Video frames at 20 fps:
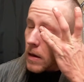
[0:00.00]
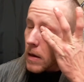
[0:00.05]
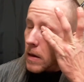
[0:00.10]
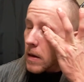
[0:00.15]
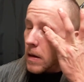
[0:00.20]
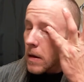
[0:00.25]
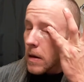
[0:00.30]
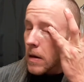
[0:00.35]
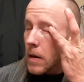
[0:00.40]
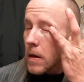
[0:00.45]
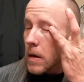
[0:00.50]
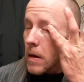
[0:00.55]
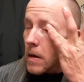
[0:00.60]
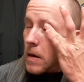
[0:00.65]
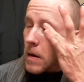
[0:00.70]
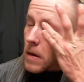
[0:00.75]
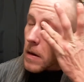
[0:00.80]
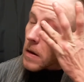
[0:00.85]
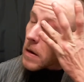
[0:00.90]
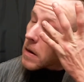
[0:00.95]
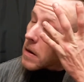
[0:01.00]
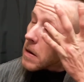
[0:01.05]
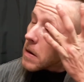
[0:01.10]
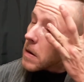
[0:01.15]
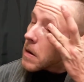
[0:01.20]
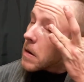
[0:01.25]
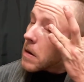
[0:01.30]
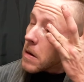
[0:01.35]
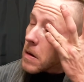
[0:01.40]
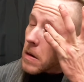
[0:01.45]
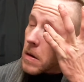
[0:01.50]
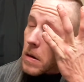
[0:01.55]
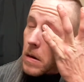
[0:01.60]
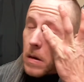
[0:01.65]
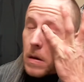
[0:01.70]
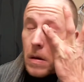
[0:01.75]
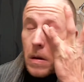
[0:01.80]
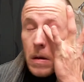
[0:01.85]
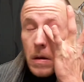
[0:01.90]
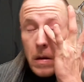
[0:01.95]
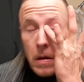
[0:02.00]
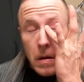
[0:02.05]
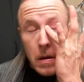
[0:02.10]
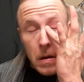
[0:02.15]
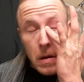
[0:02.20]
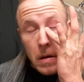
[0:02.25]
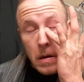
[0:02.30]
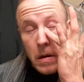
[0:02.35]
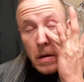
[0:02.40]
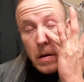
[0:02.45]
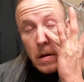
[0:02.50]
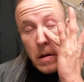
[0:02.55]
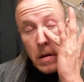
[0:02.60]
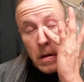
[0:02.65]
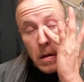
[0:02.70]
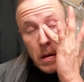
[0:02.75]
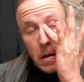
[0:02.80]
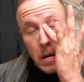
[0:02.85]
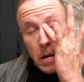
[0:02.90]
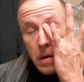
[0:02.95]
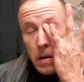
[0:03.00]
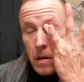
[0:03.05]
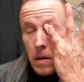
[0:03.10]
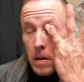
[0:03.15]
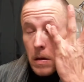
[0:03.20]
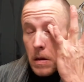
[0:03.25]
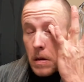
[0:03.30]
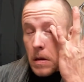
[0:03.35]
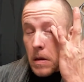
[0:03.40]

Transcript: (silence)